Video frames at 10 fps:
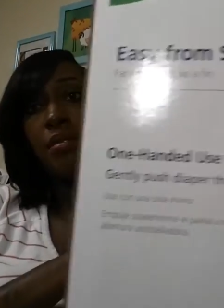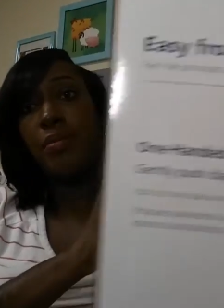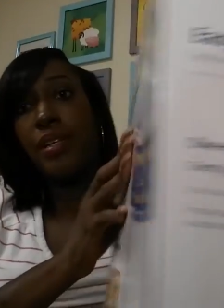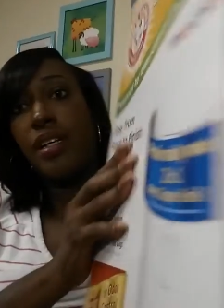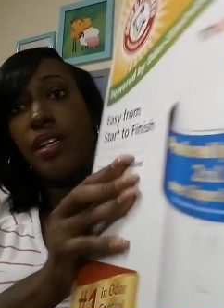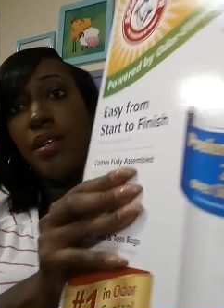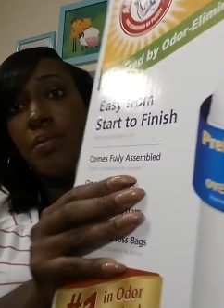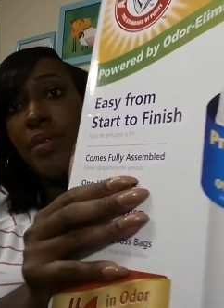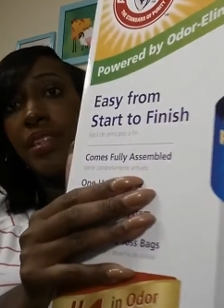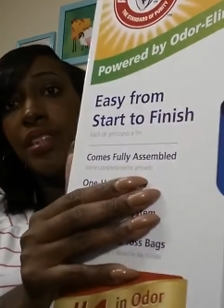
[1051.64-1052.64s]
But
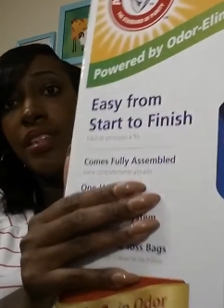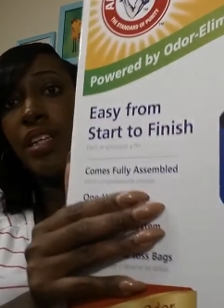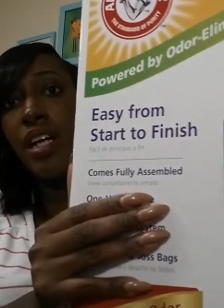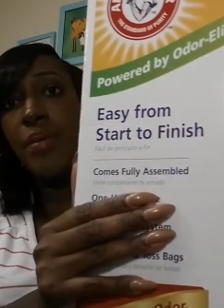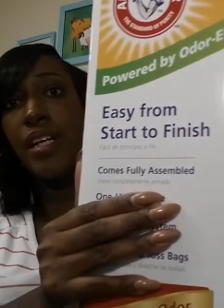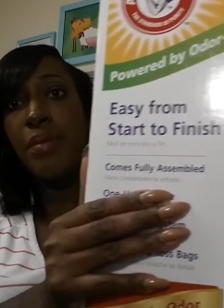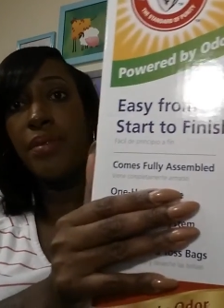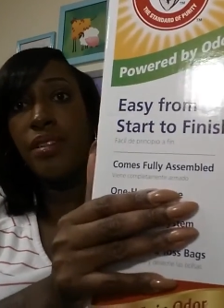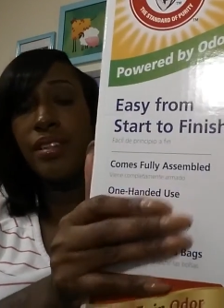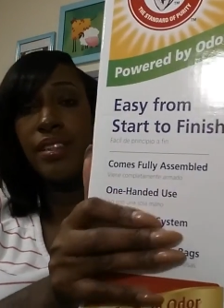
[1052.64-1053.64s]
um, it's just the Arm &
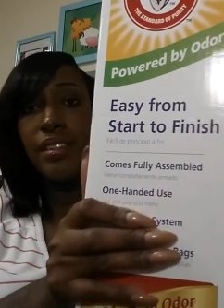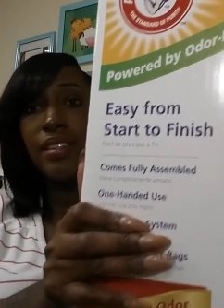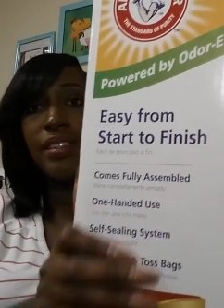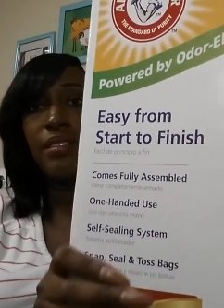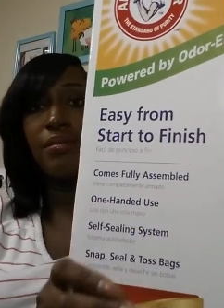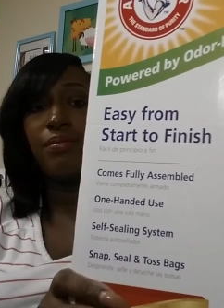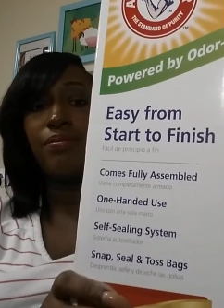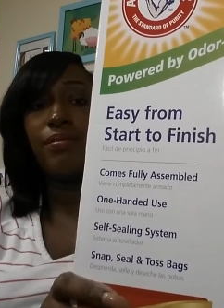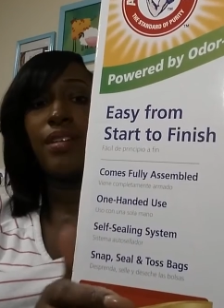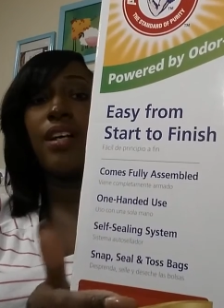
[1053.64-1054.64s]
Hammer
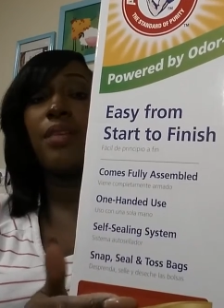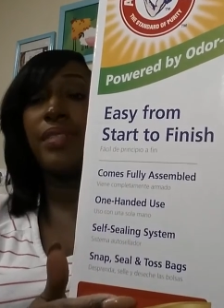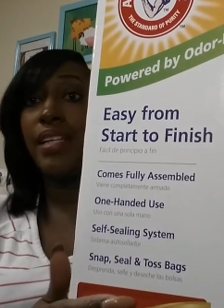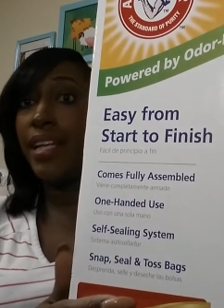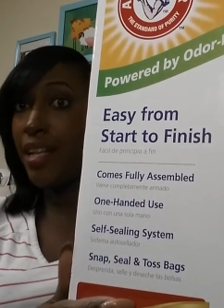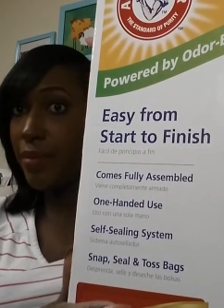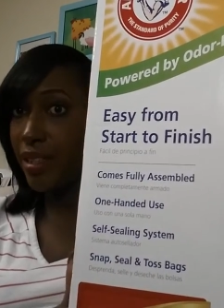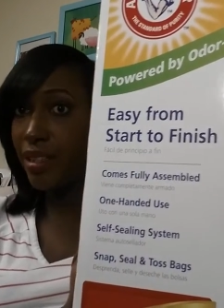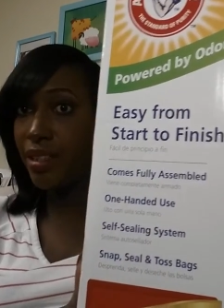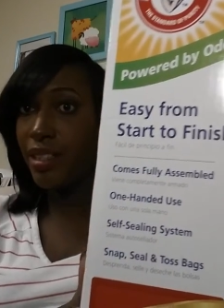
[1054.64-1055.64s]
Arm &
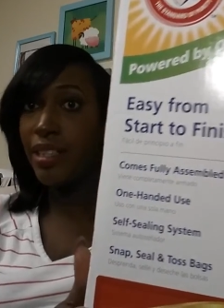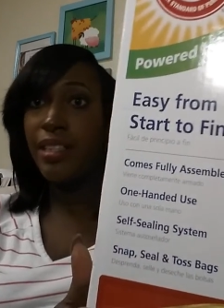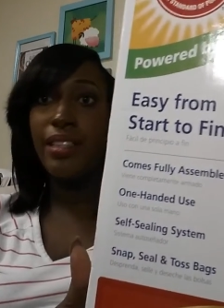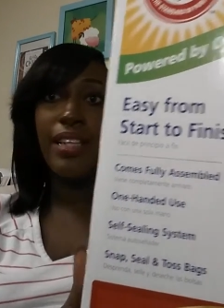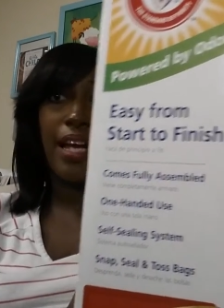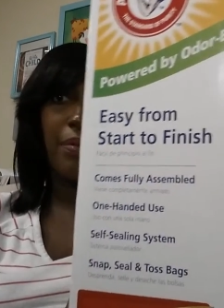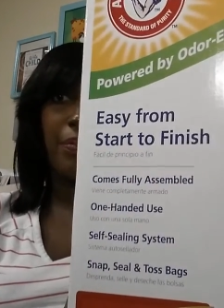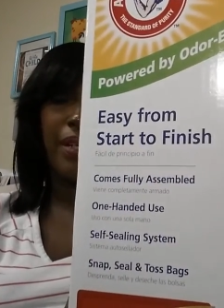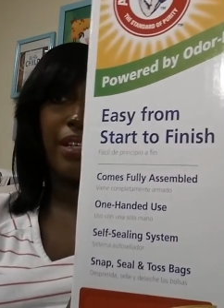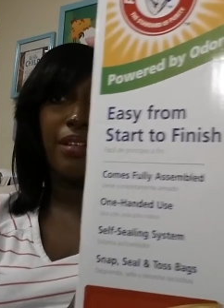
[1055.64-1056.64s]
Hammer diaper
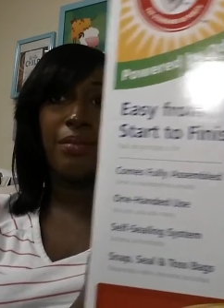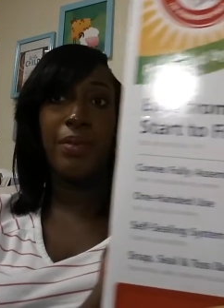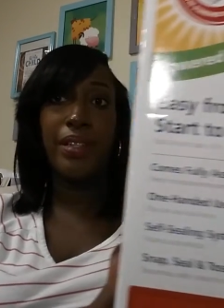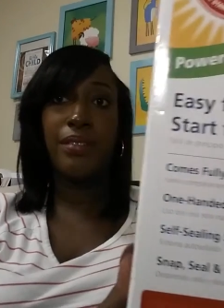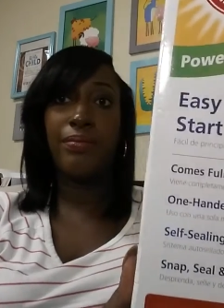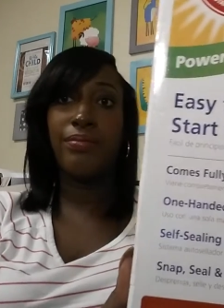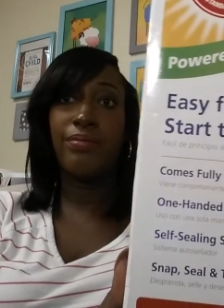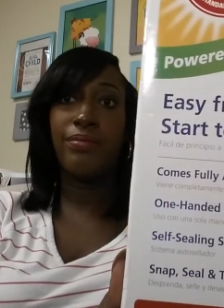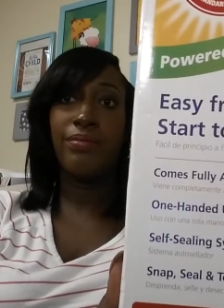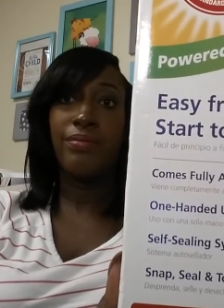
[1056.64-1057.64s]
pail, but
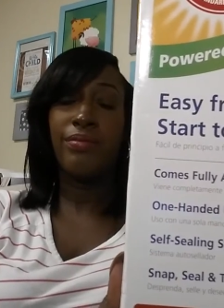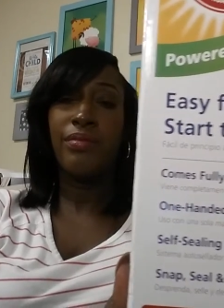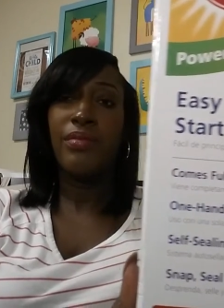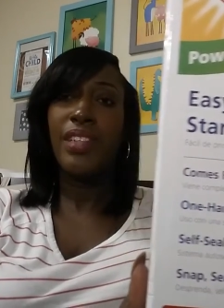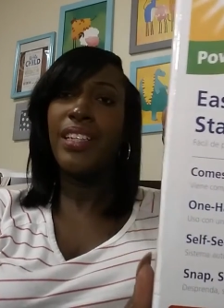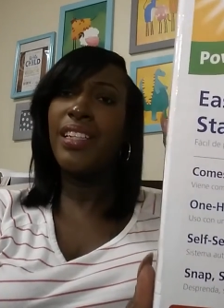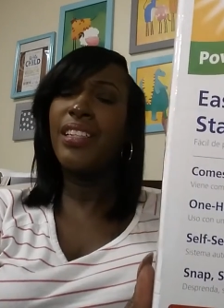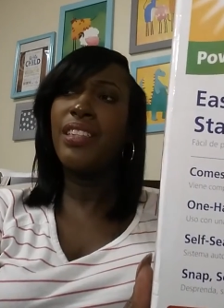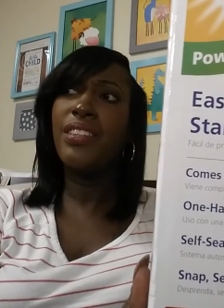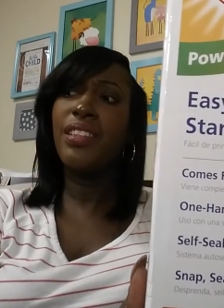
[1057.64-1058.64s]
I think
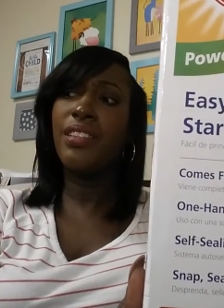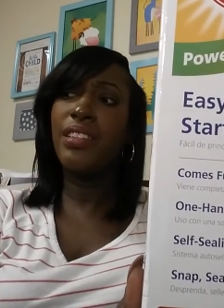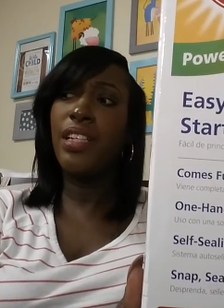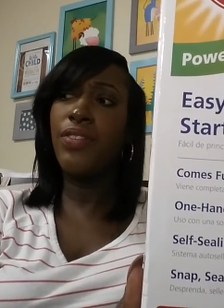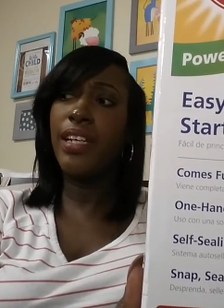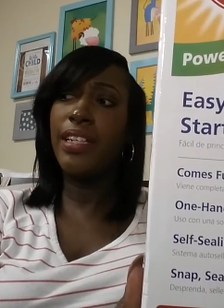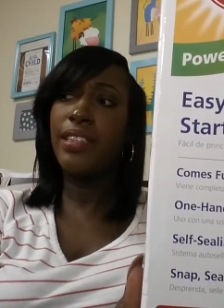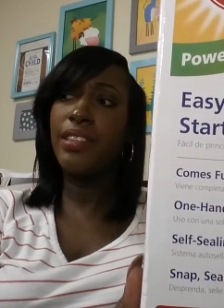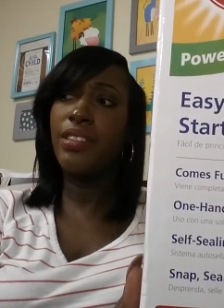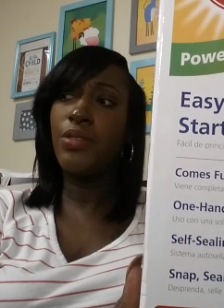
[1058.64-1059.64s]
this was on sale for
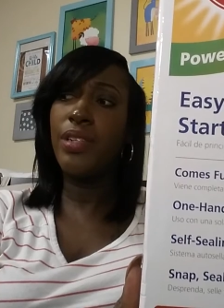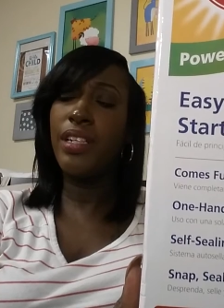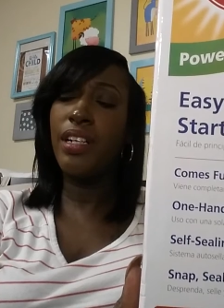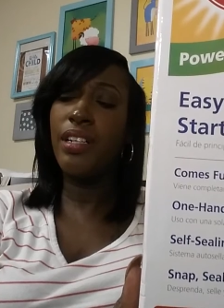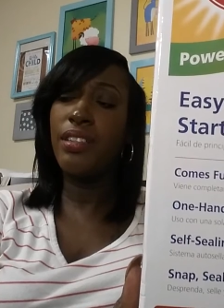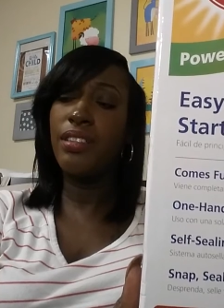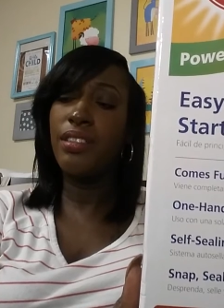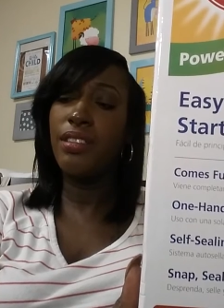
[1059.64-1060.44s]
like $20.